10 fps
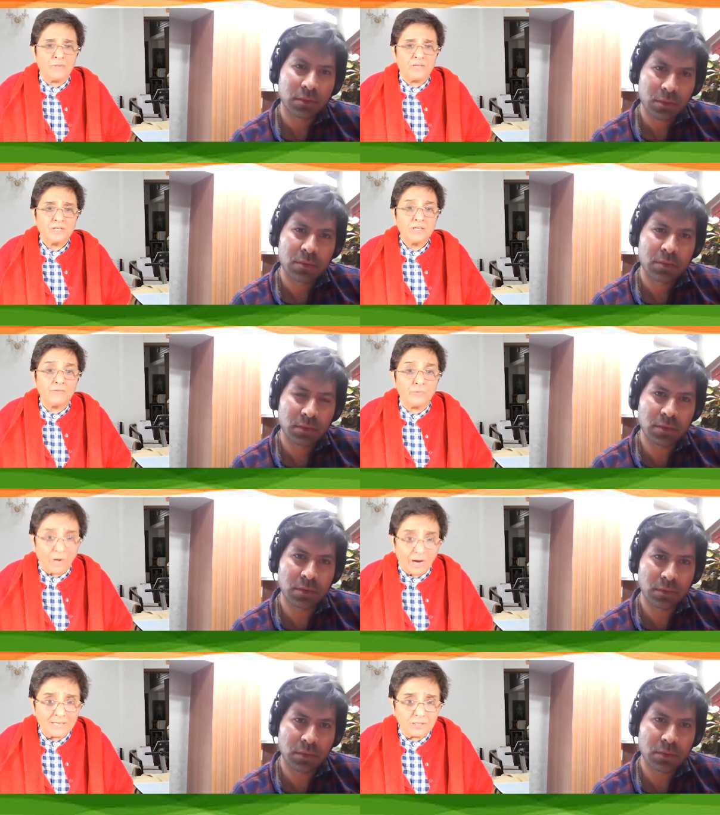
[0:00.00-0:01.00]
Speaker 1: me, if
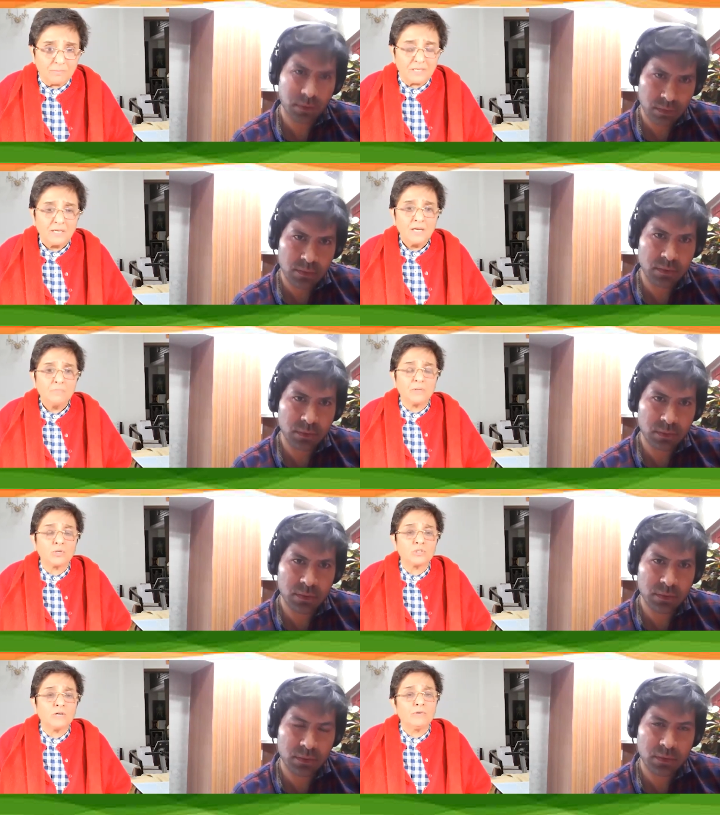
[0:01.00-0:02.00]
you ask me,
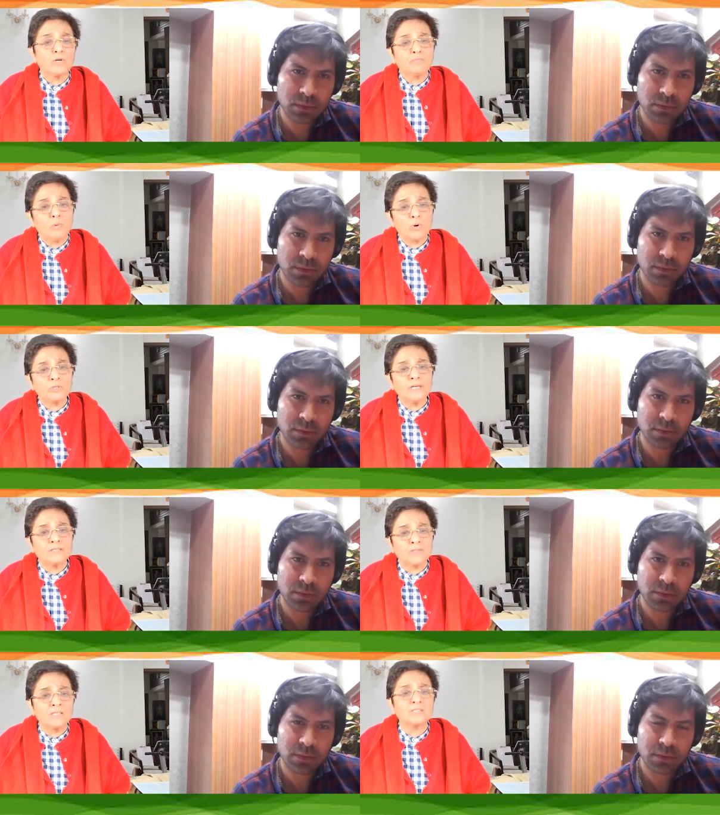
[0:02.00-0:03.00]
because they were
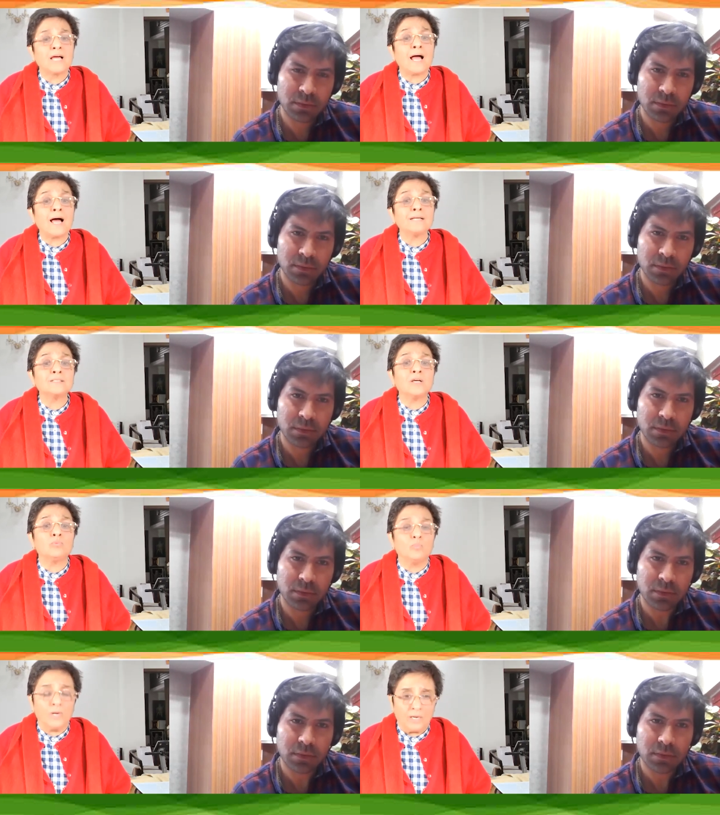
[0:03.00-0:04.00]
reporting things as
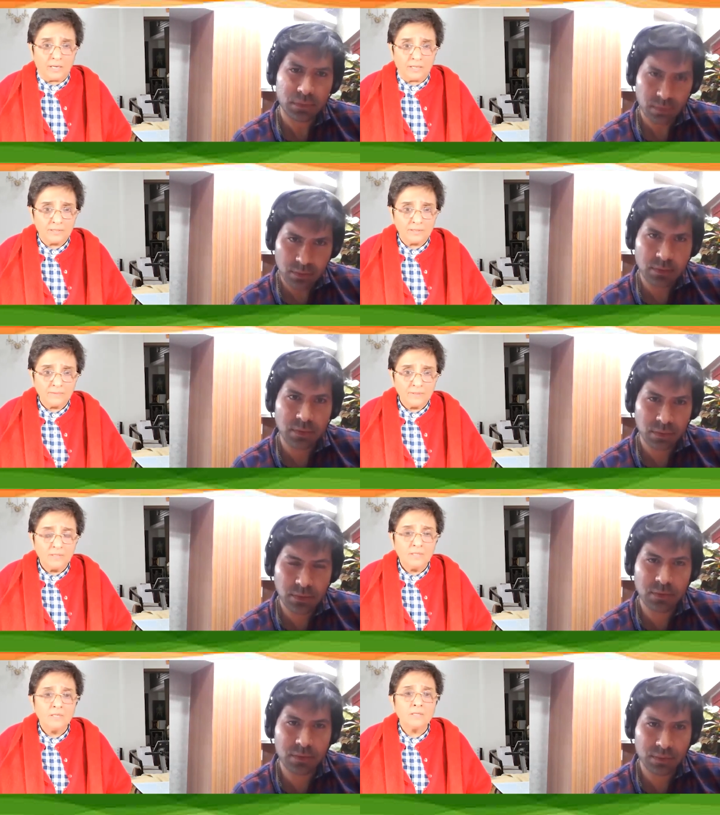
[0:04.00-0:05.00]
they were.
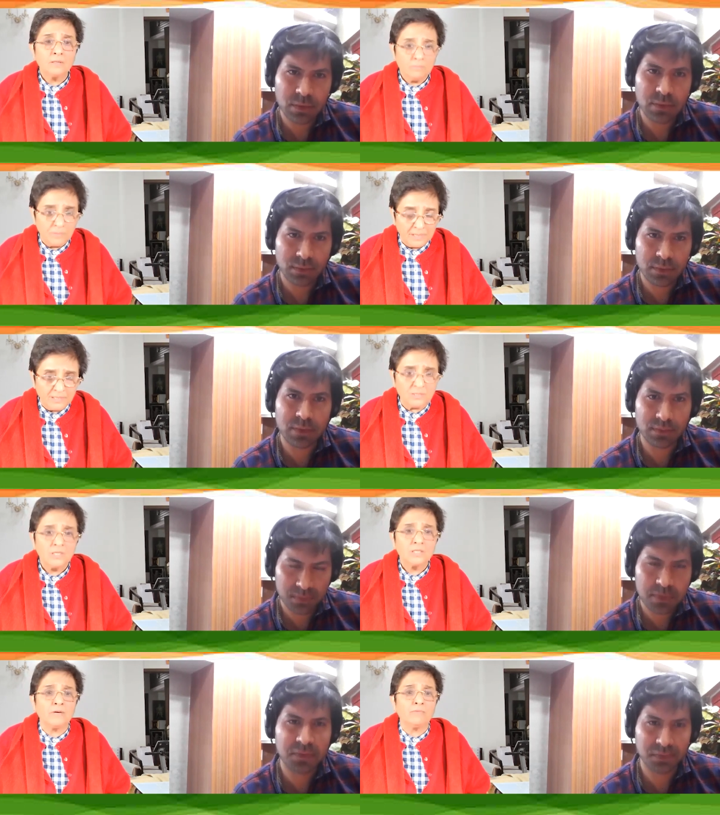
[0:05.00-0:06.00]
Mm.
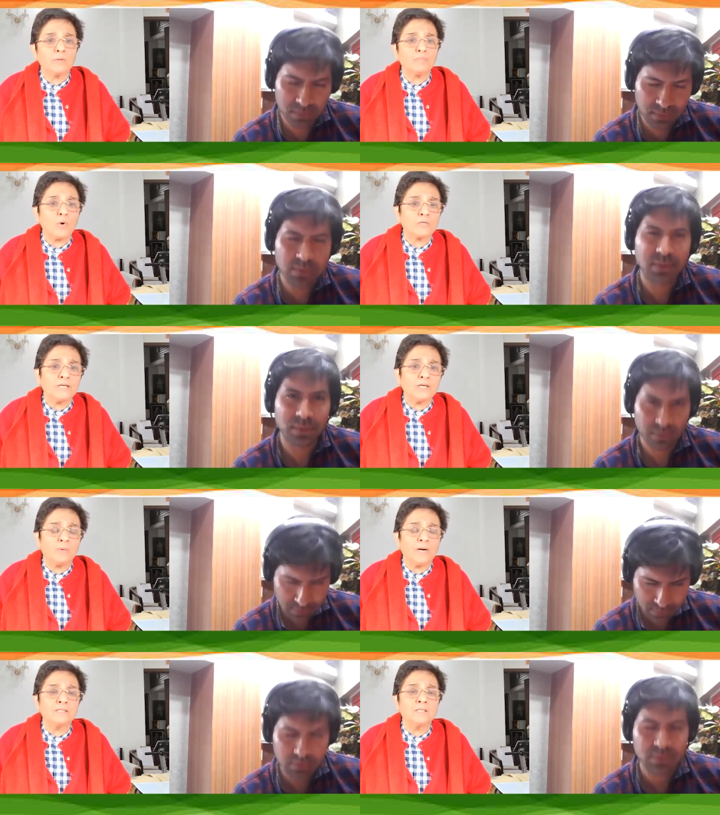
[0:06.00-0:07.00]
Means they were
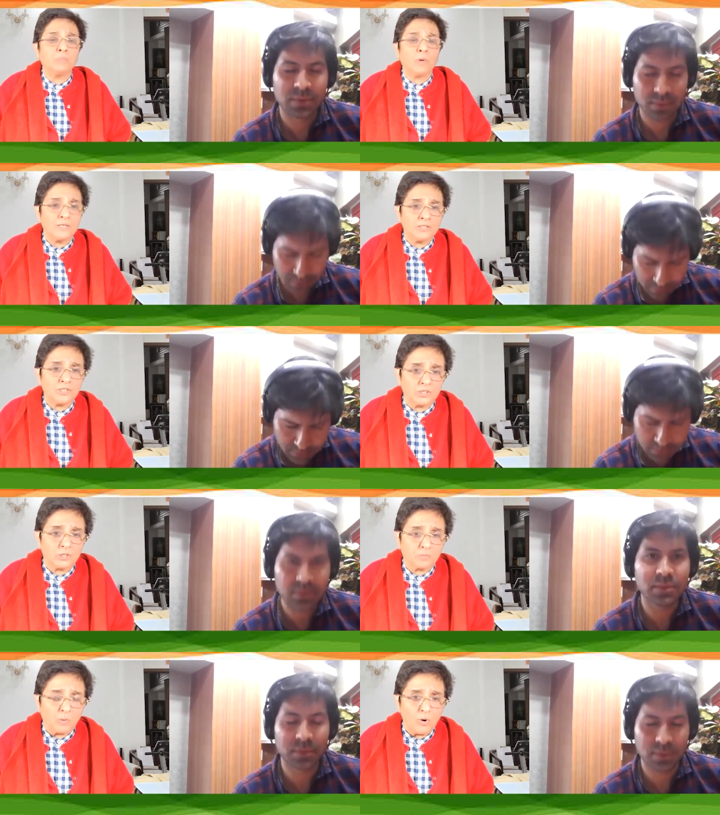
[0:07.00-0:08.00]
reporting when the
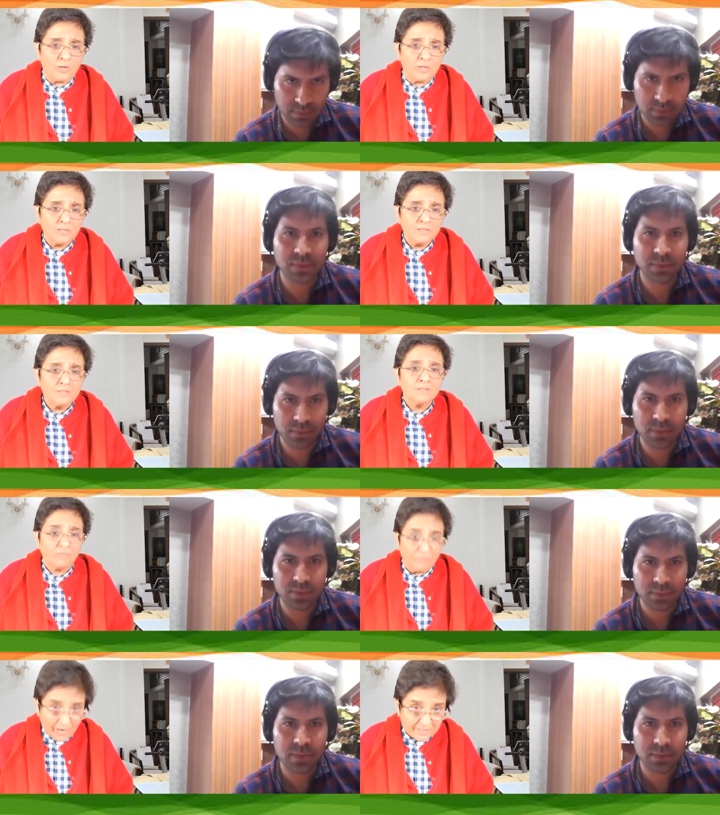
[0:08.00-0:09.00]
politician spoke.
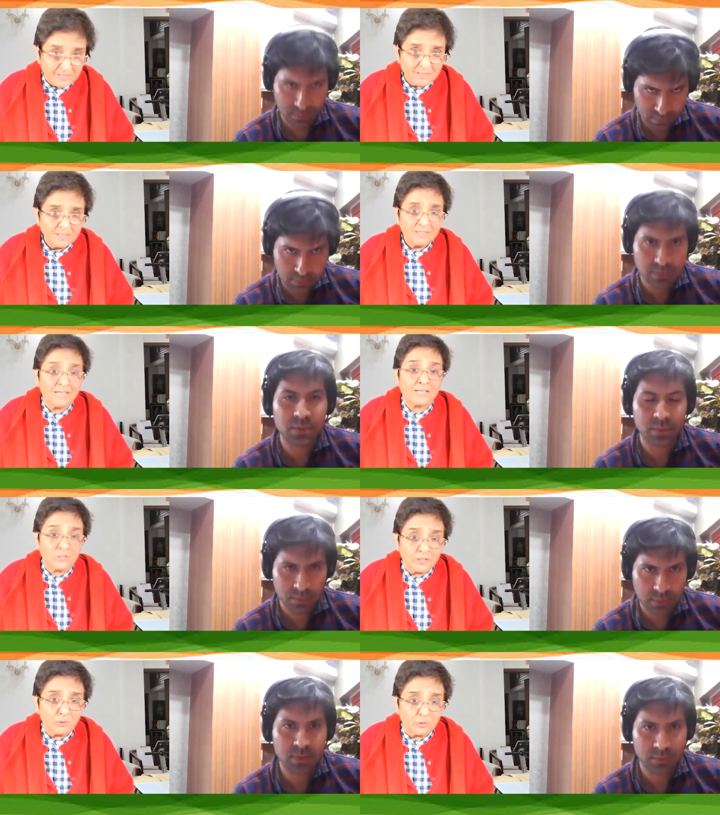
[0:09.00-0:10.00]
Mm. Fine,
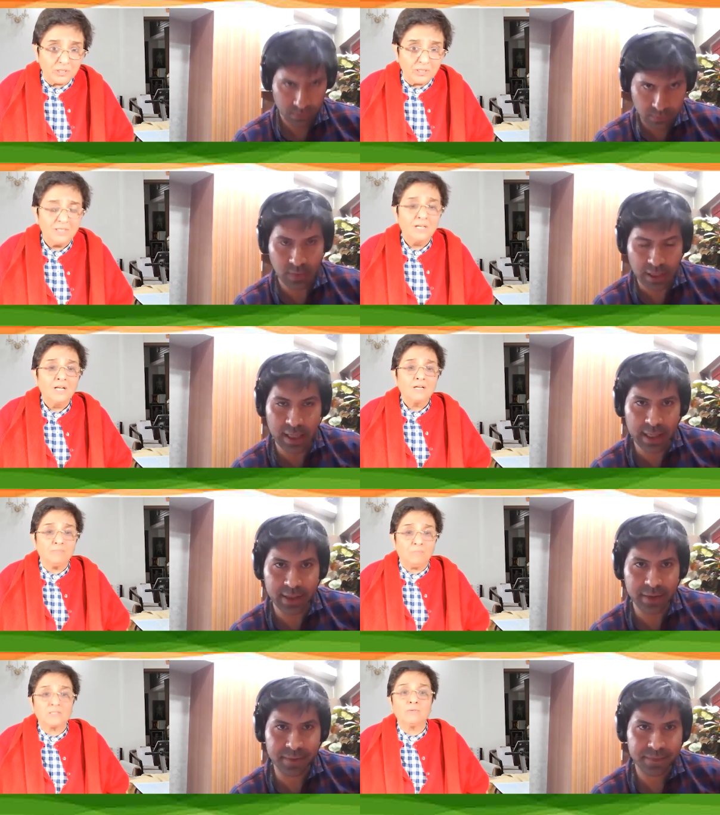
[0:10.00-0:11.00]
that's their duty.
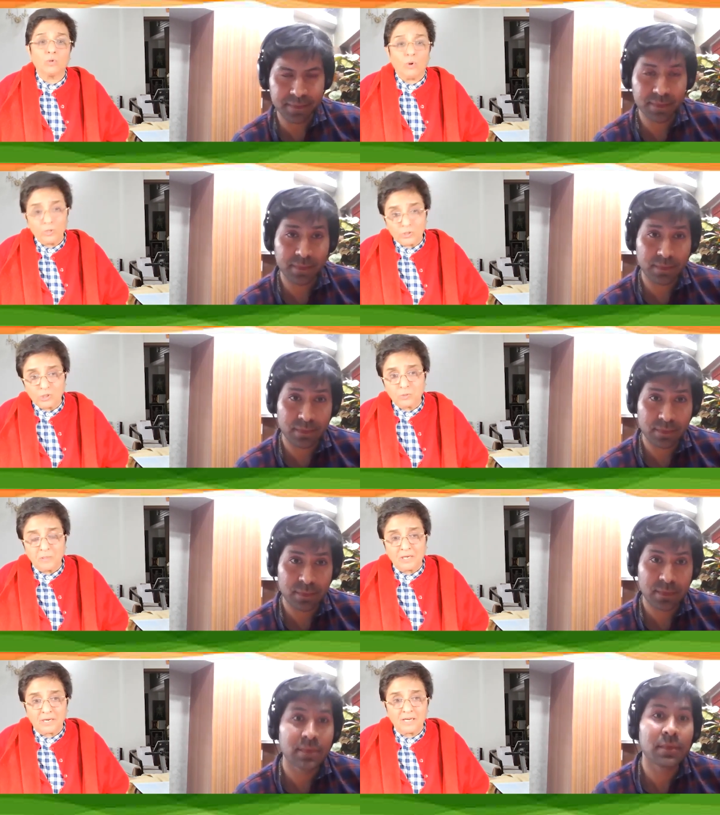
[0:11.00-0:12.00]
Correct. But they were also
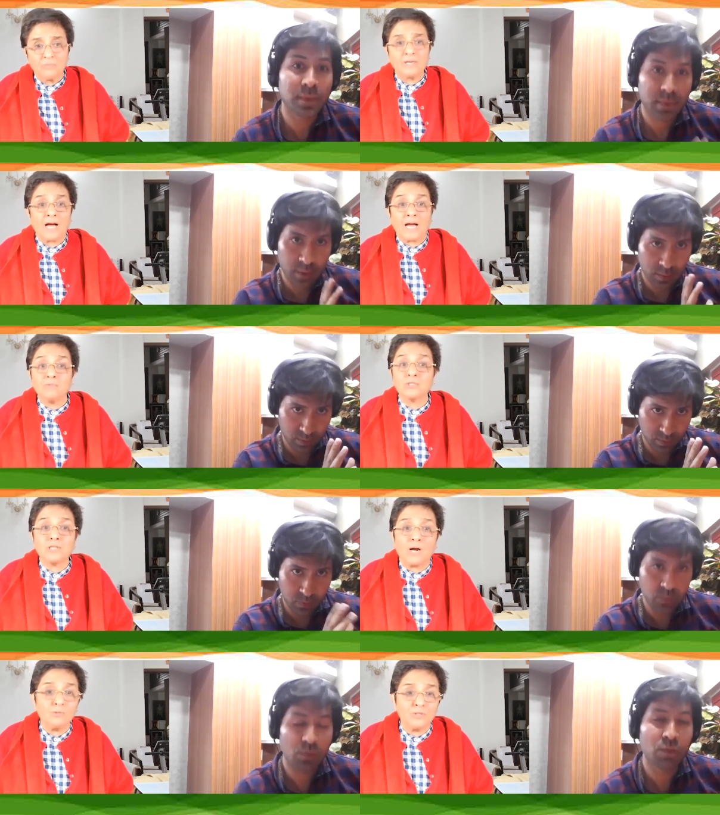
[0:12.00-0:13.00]
speaking when I
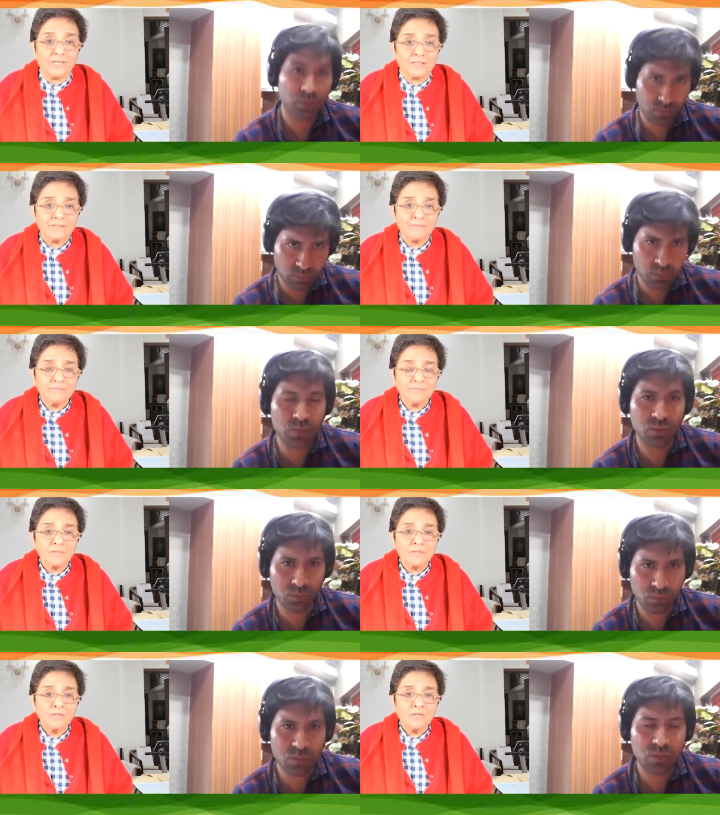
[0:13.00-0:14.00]
was countering.
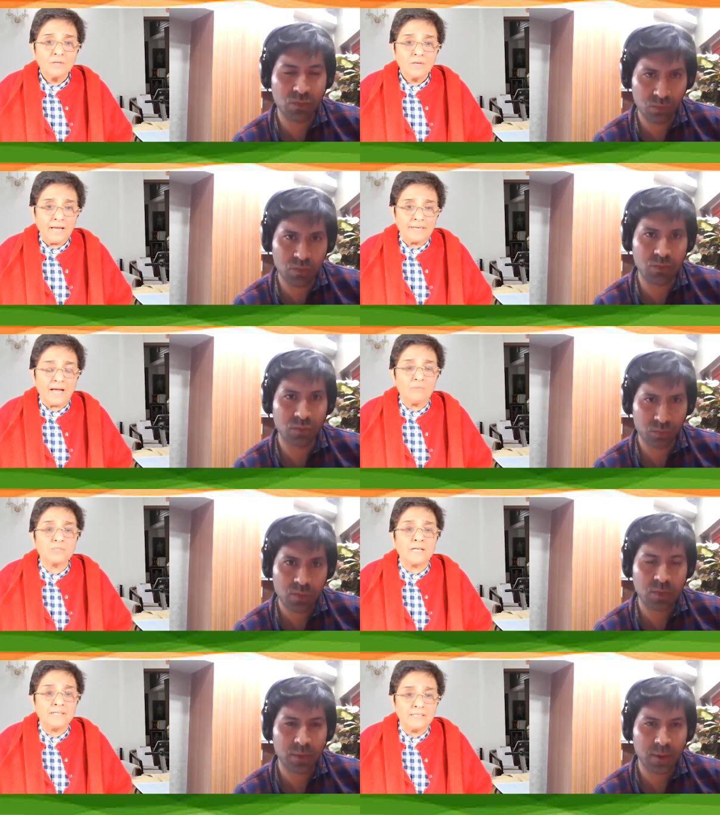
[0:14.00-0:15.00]
Hmm. Hmm. And I
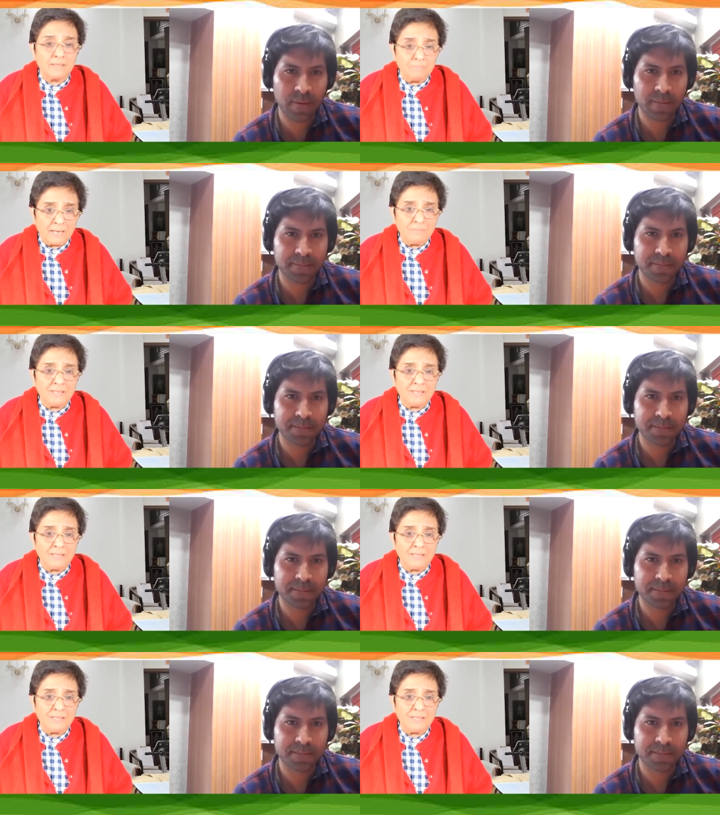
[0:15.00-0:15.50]
was sending them my